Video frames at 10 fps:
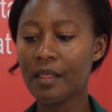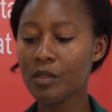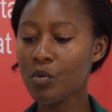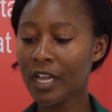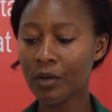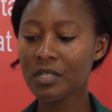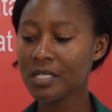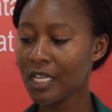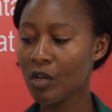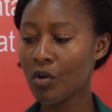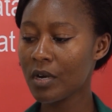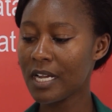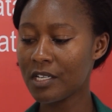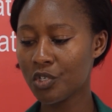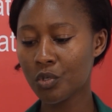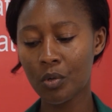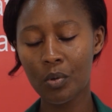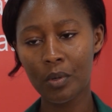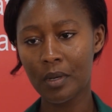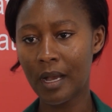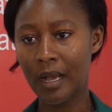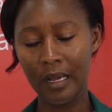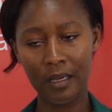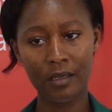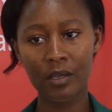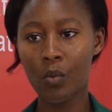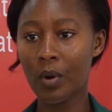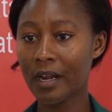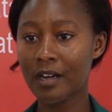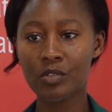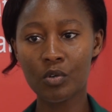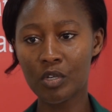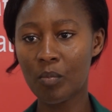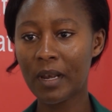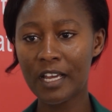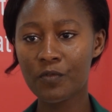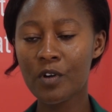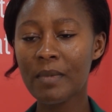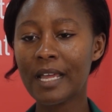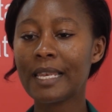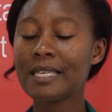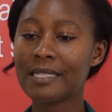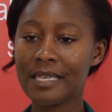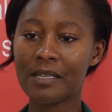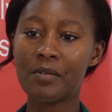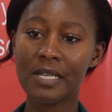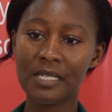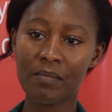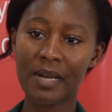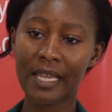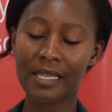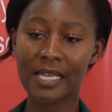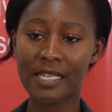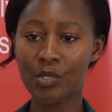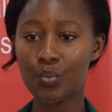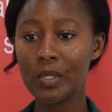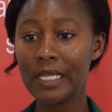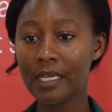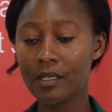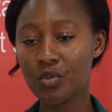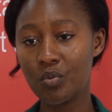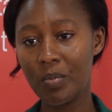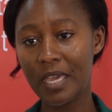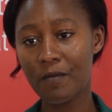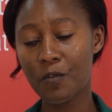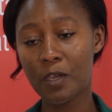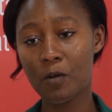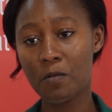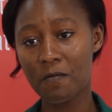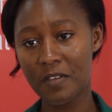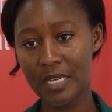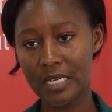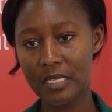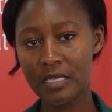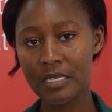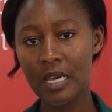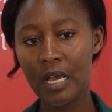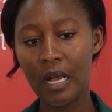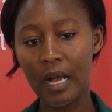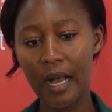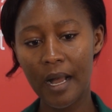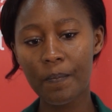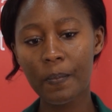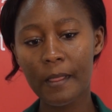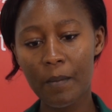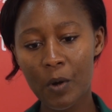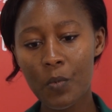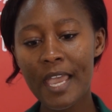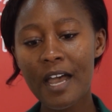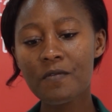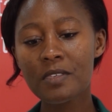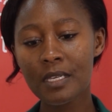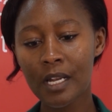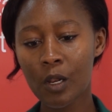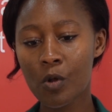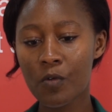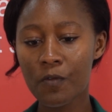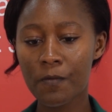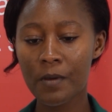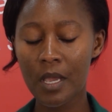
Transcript: You cannot take on additional gig workers on your platform unless there's a ready market that is willing to pay for the convenience. But we have seen a lot of